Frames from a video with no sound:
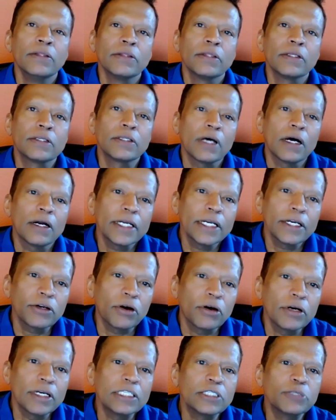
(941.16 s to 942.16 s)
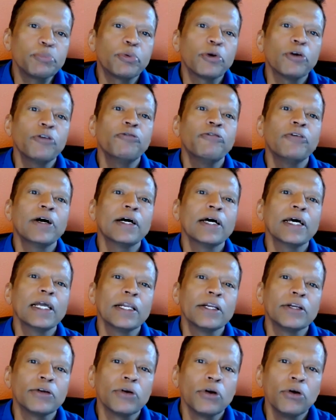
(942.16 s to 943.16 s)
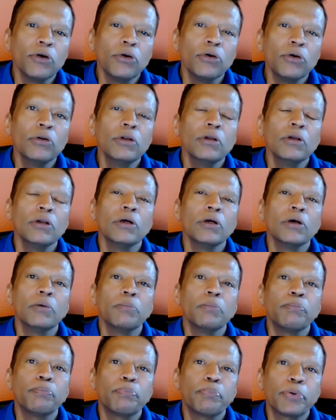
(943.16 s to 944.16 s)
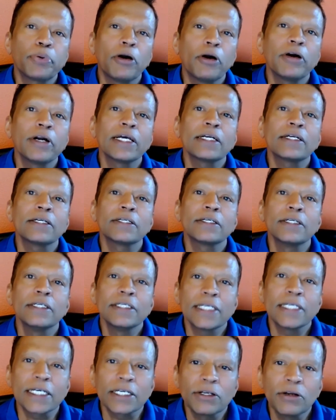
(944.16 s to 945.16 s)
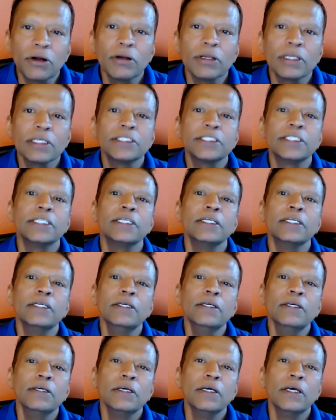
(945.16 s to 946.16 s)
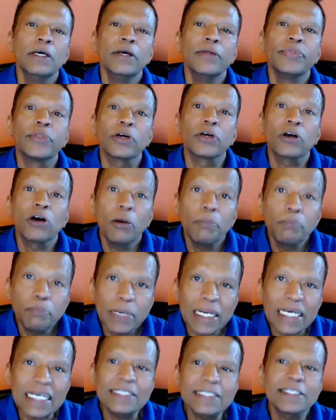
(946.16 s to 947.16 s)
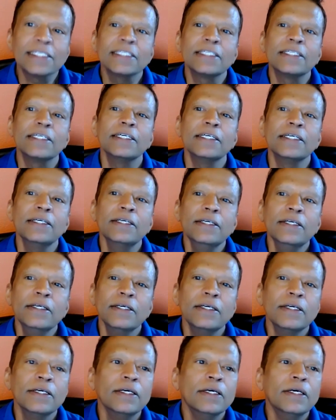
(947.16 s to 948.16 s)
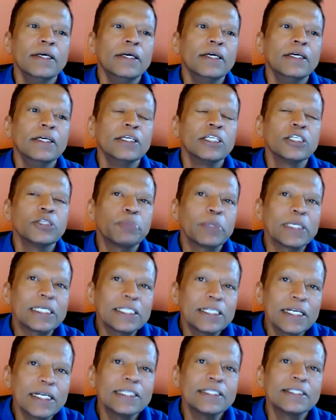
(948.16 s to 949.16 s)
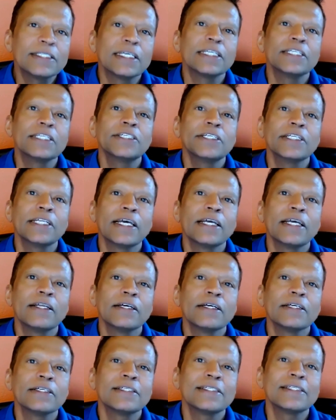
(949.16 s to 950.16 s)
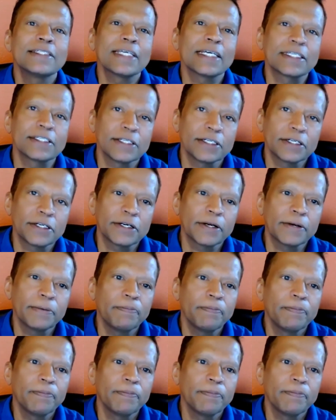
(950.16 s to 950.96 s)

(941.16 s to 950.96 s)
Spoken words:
The target audience profile and role, product, technology, the complexity, specialization areas, etc.